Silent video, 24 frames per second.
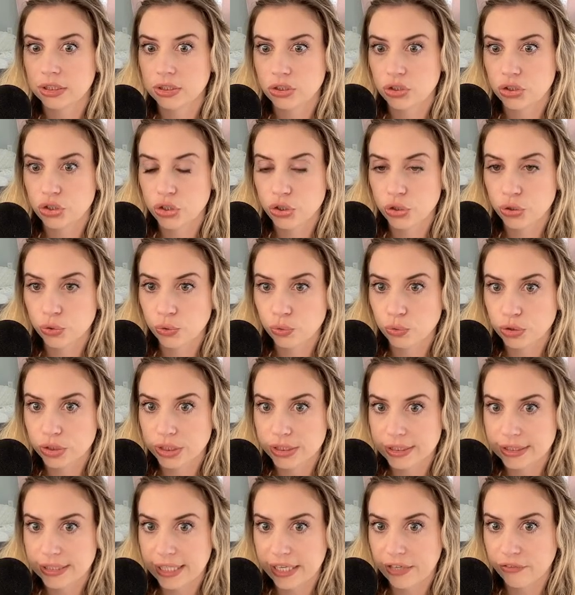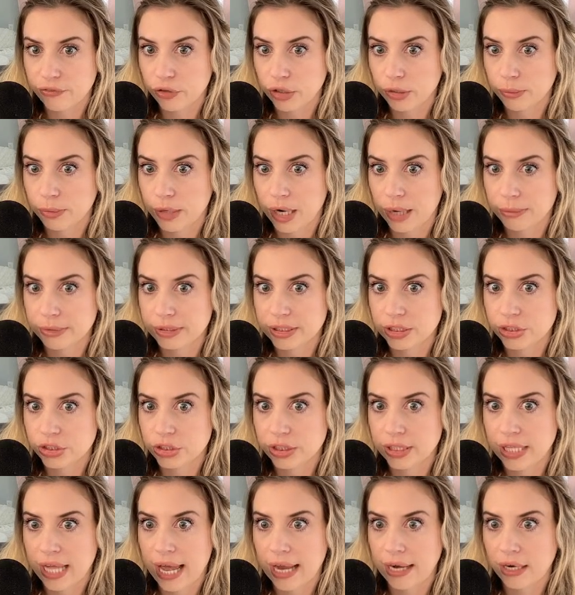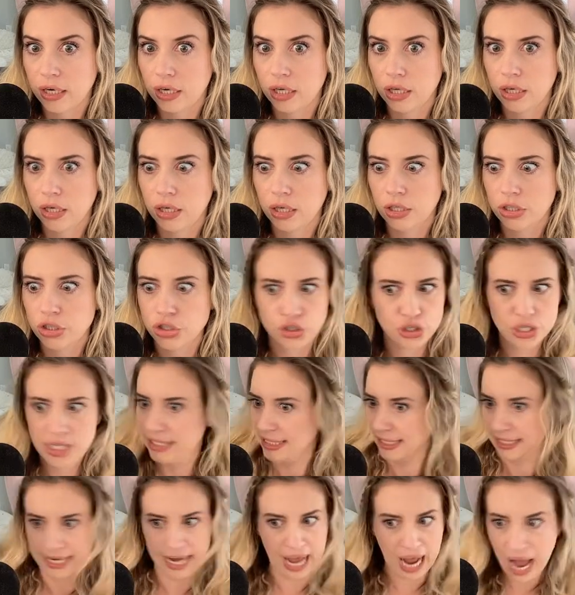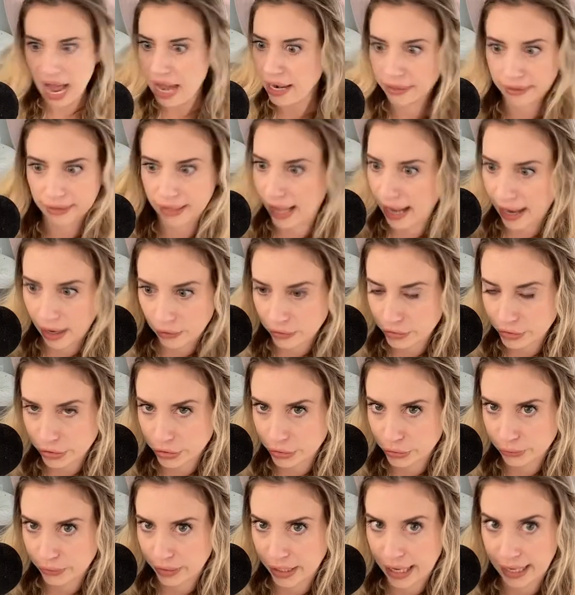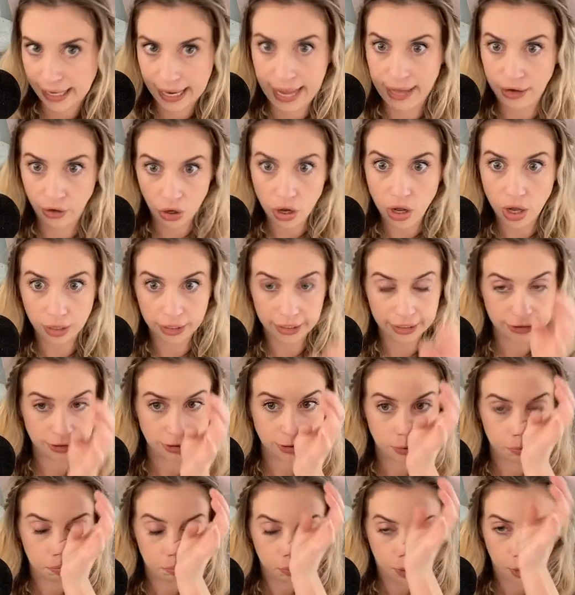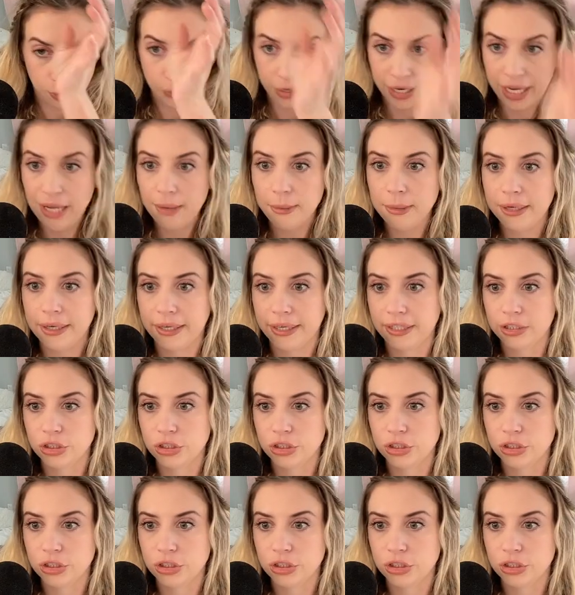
to stand for the proposition that she's not allowed to do that at all. Like, she's prohibited.